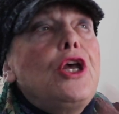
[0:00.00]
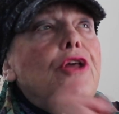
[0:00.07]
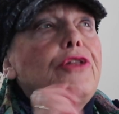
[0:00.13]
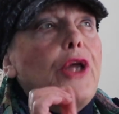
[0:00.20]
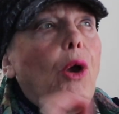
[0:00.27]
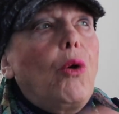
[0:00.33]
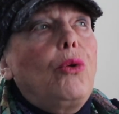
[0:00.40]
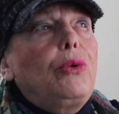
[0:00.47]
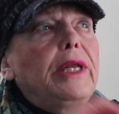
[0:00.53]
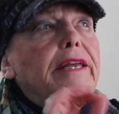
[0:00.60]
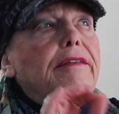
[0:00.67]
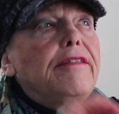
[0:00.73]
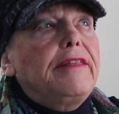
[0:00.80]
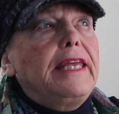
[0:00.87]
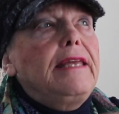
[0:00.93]
The only
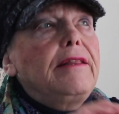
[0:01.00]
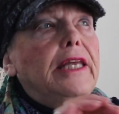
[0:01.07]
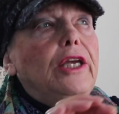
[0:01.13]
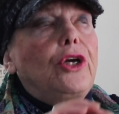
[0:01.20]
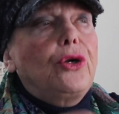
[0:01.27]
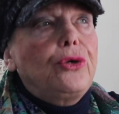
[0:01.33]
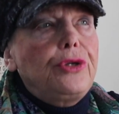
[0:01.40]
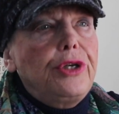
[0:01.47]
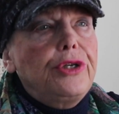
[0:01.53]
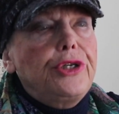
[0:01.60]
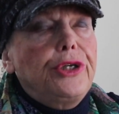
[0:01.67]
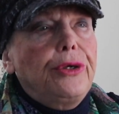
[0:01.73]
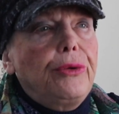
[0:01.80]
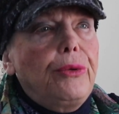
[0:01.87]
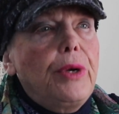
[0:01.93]
thing they couldn't
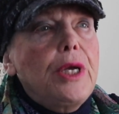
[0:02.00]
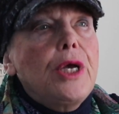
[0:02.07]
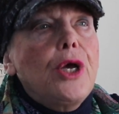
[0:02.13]
do